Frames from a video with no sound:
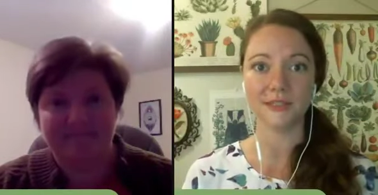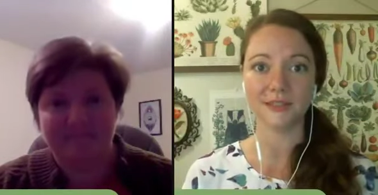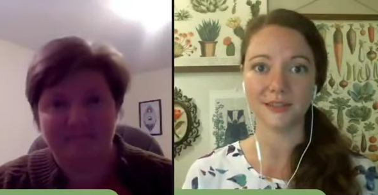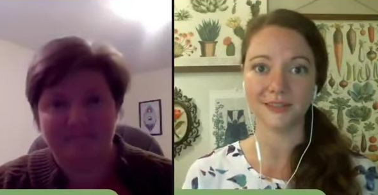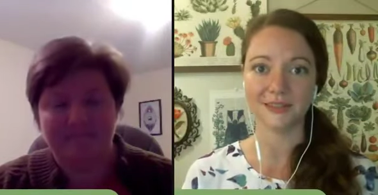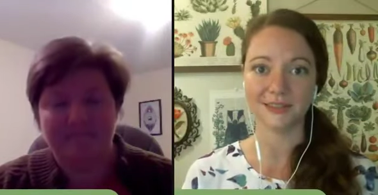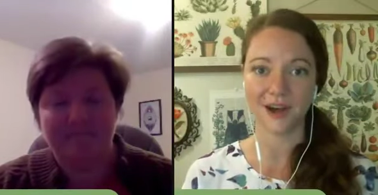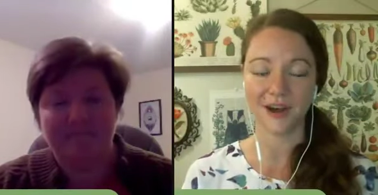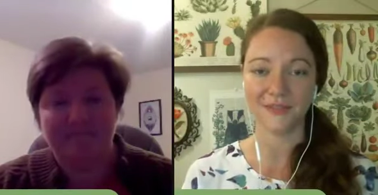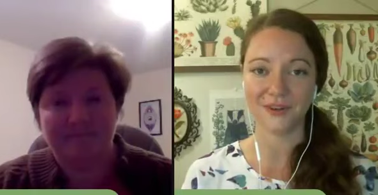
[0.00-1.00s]
Speaker 1: is, is
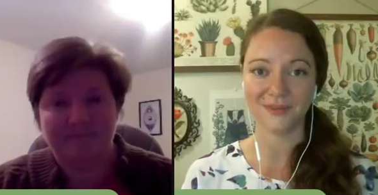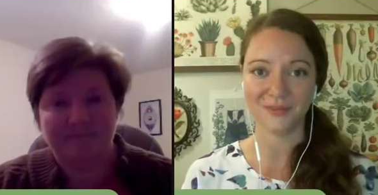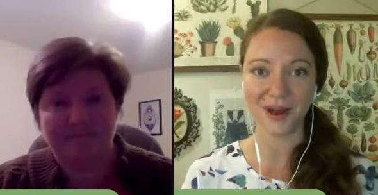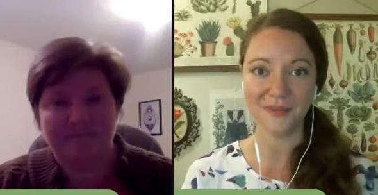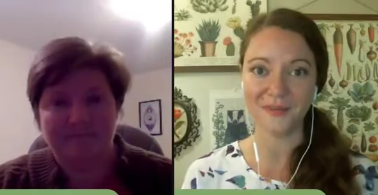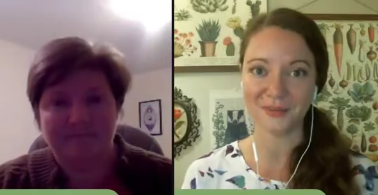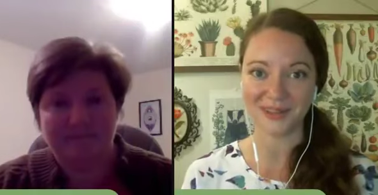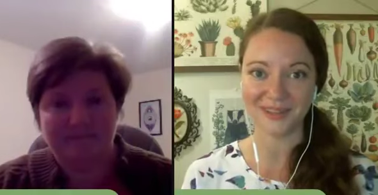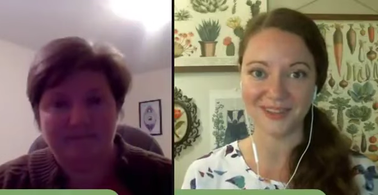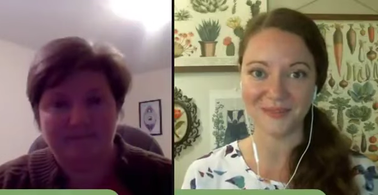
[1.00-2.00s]
offered probably a